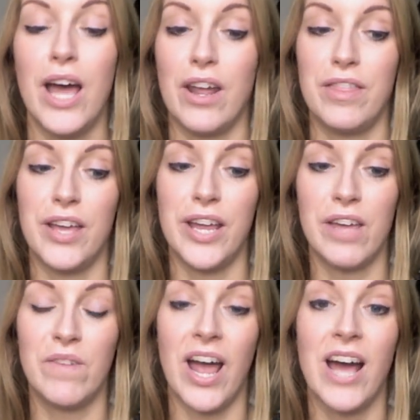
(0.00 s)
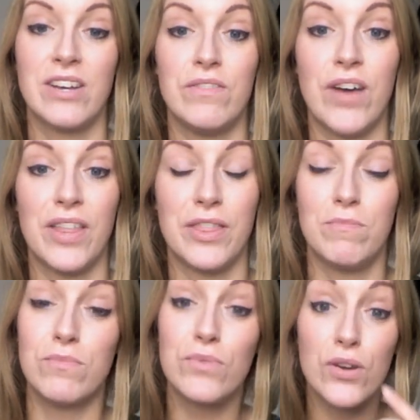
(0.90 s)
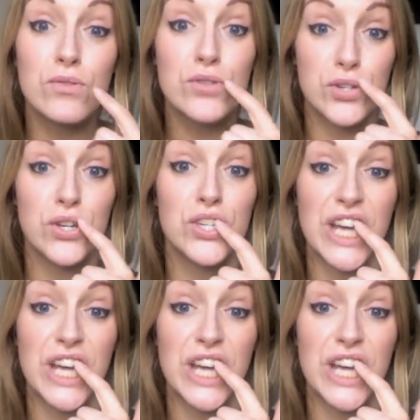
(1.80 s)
And I think if I hadn't have had those 2